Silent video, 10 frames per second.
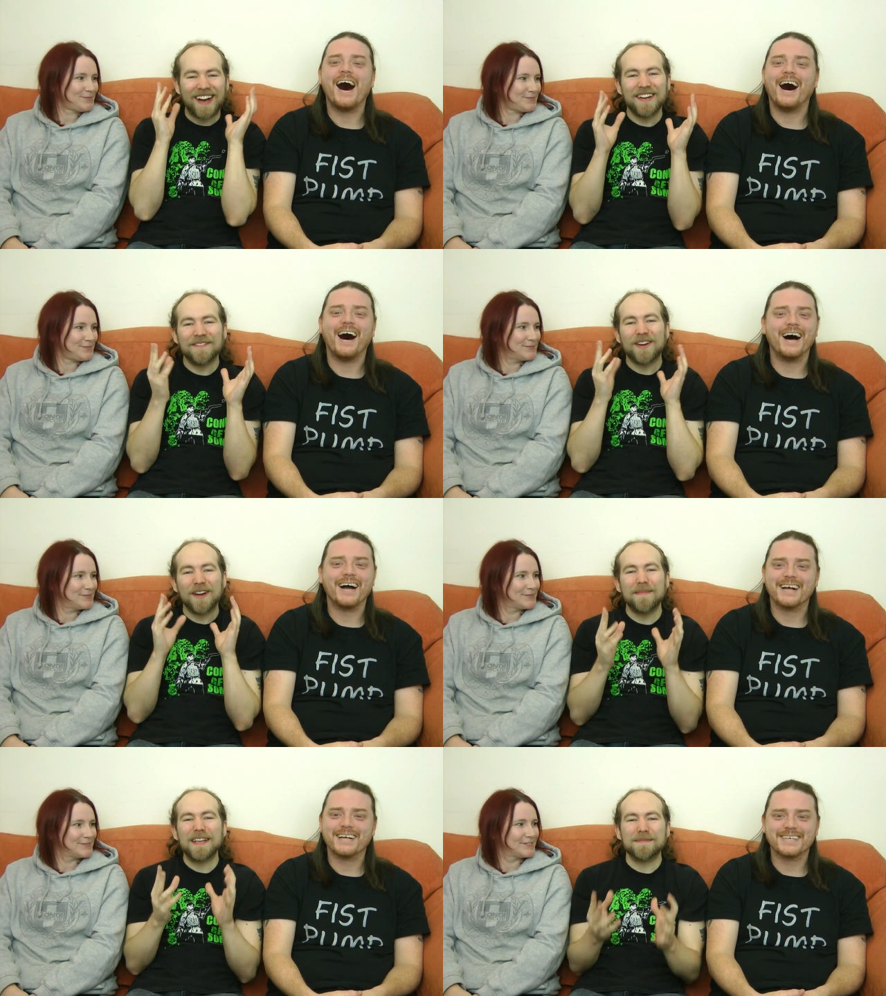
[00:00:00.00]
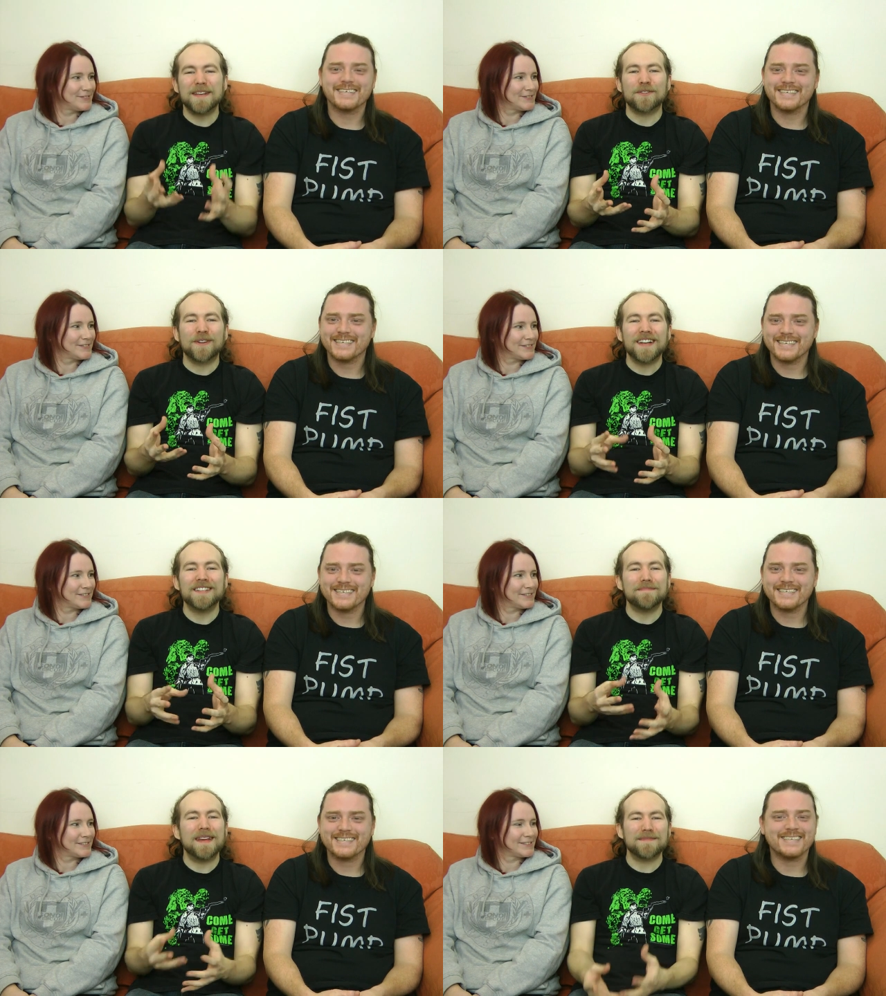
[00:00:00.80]
Speaker 1: kind of kind of makes me
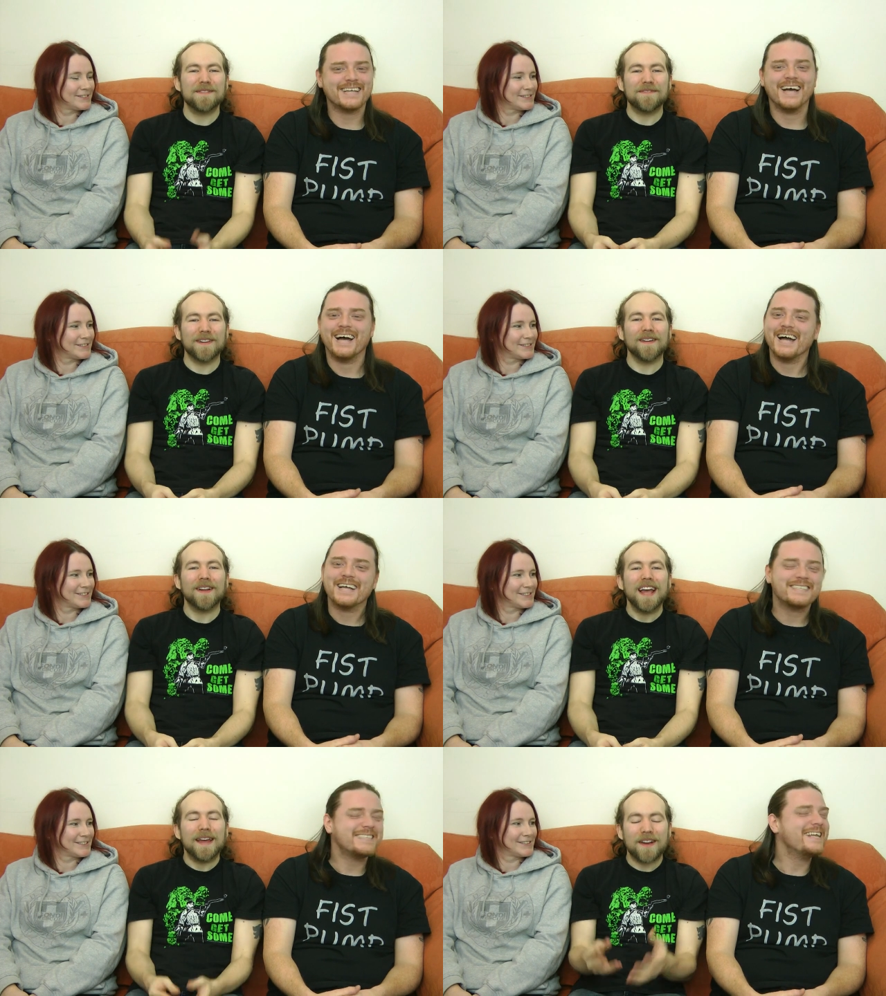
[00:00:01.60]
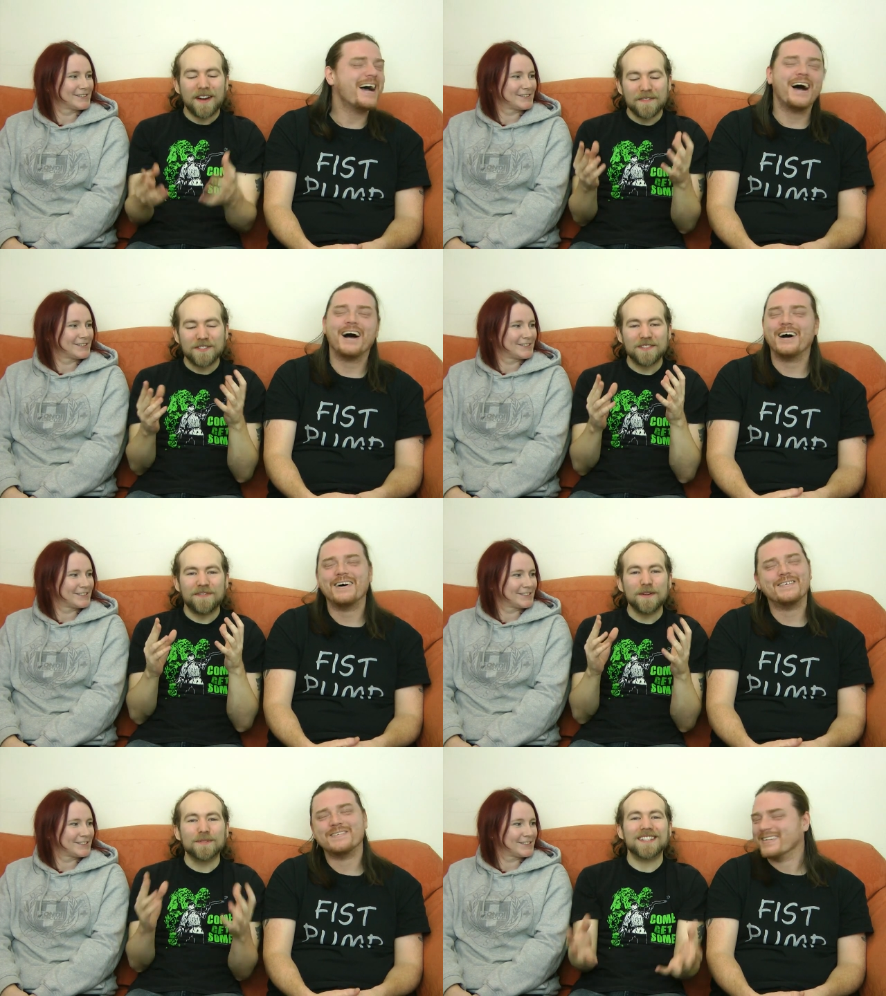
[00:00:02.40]
cringe. Makes me feel it kind of
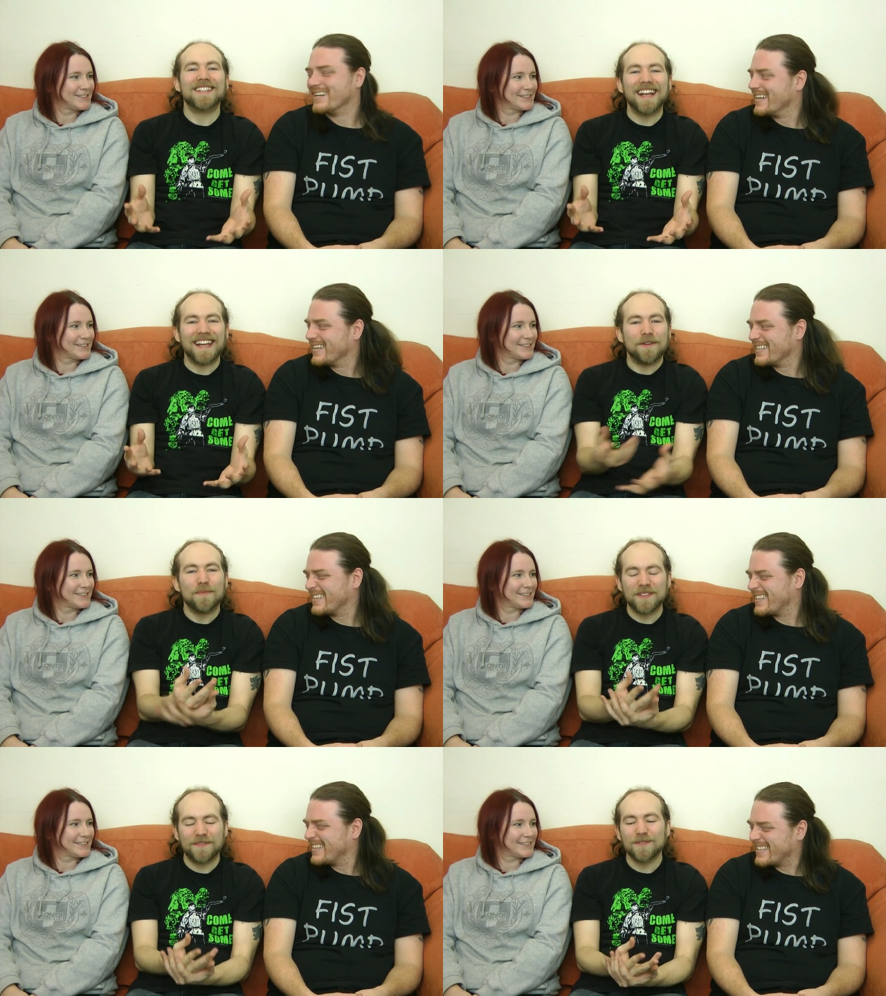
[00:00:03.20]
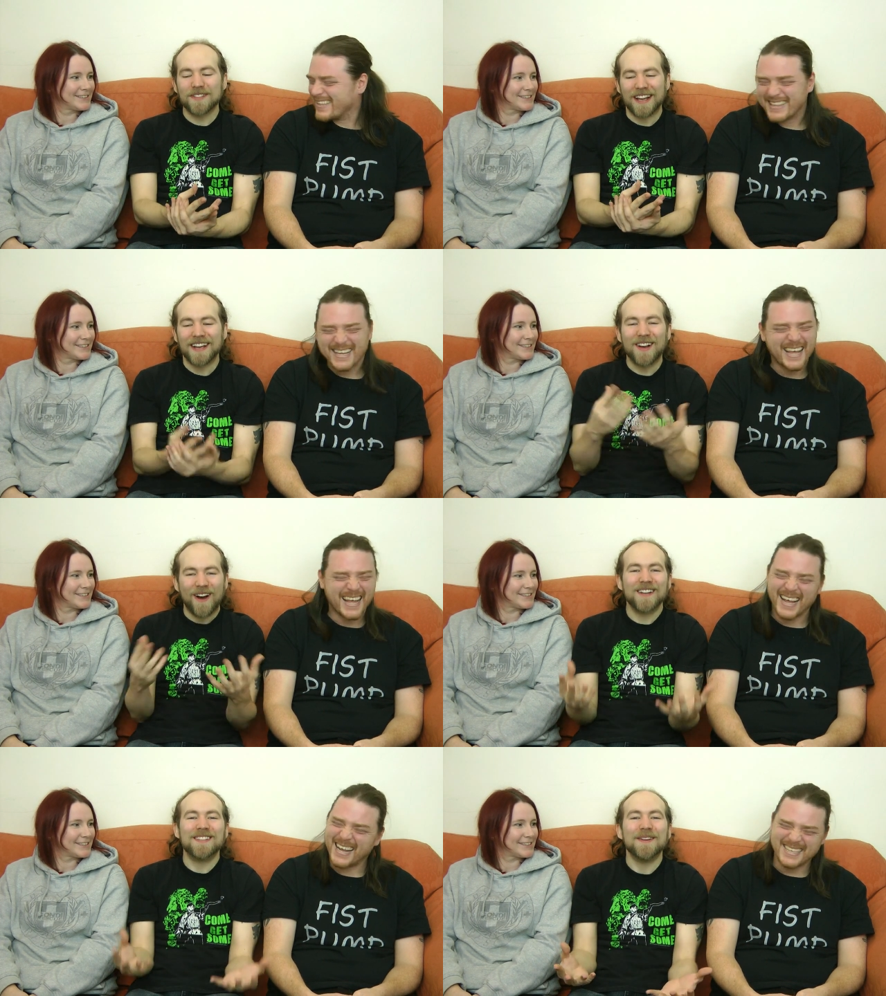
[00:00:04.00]
just feels silly. It almost feels like a
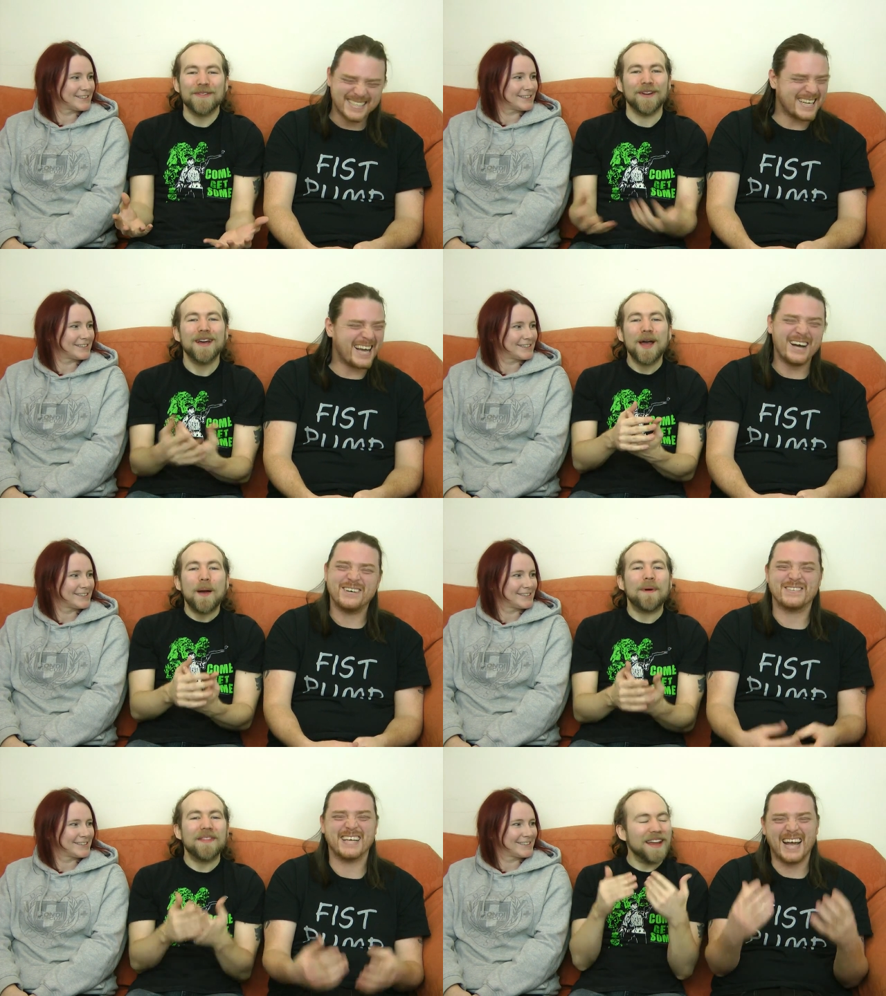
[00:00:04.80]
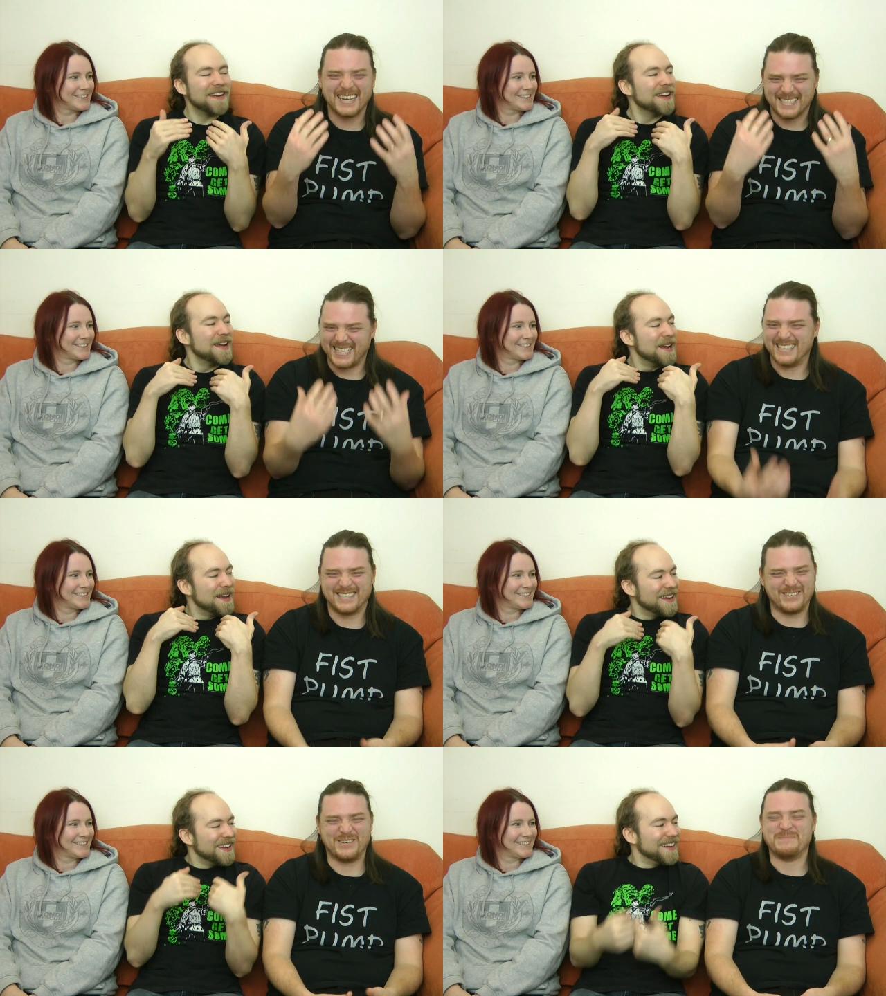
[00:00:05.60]
cartoon. No, but the then,
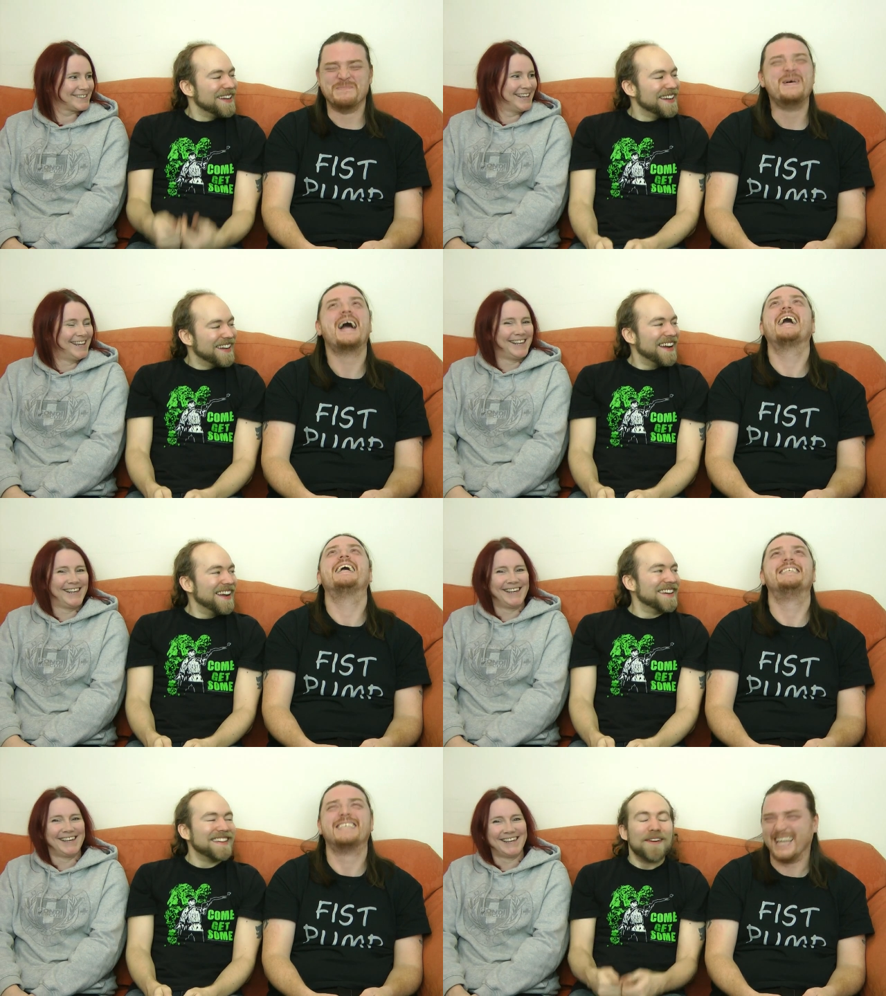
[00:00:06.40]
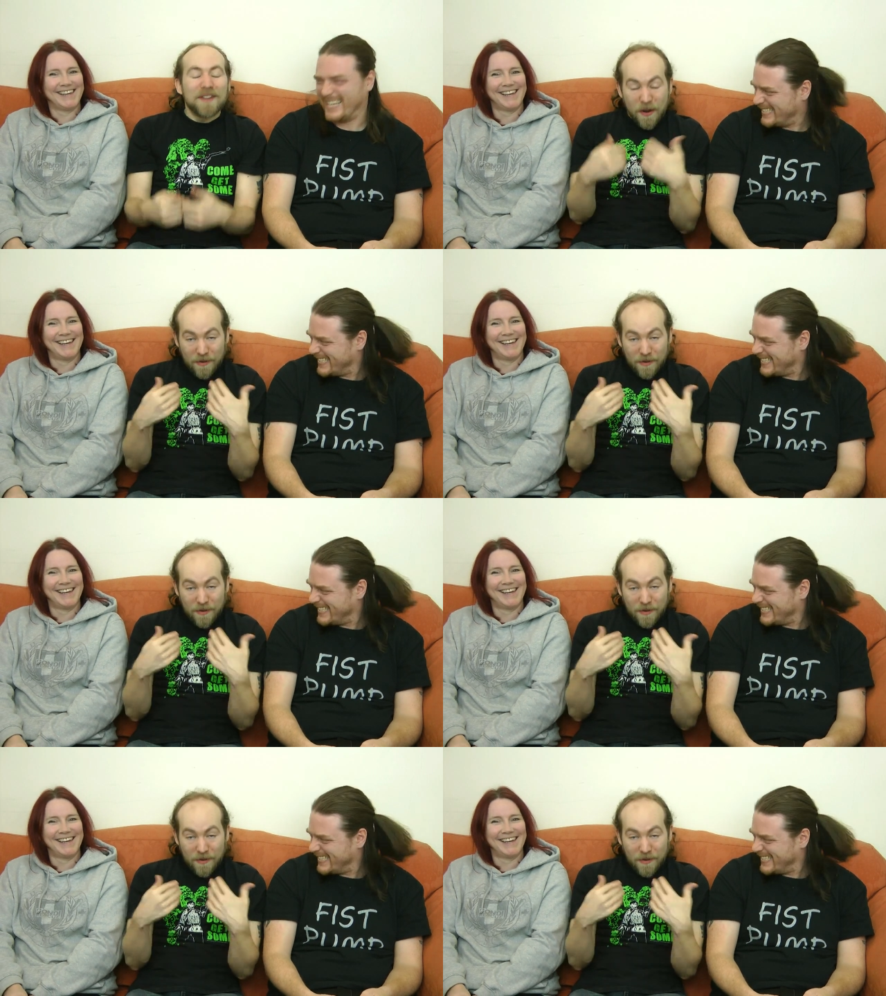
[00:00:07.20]
Speaker 2: accents are amazing.